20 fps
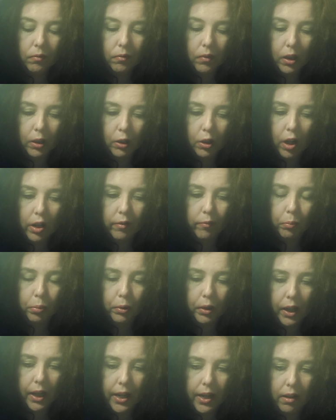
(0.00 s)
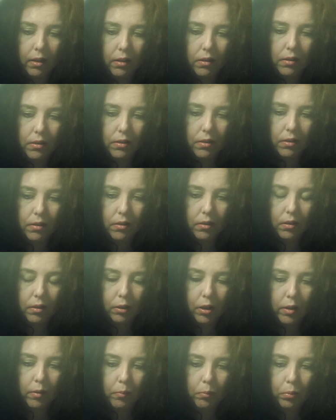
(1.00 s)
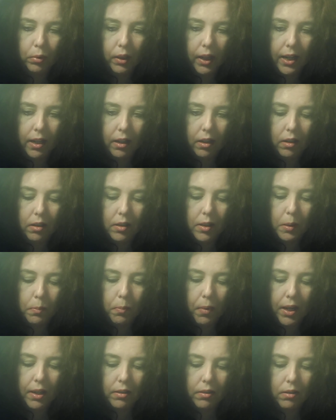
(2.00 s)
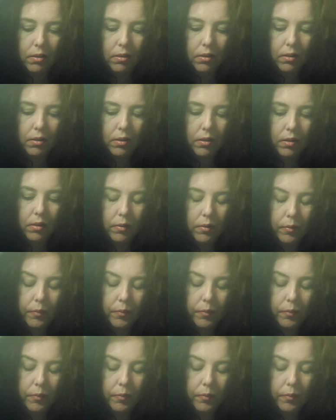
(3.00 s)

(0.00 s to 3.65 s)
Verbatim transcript: a lot of blanks, a lot of blank spaces.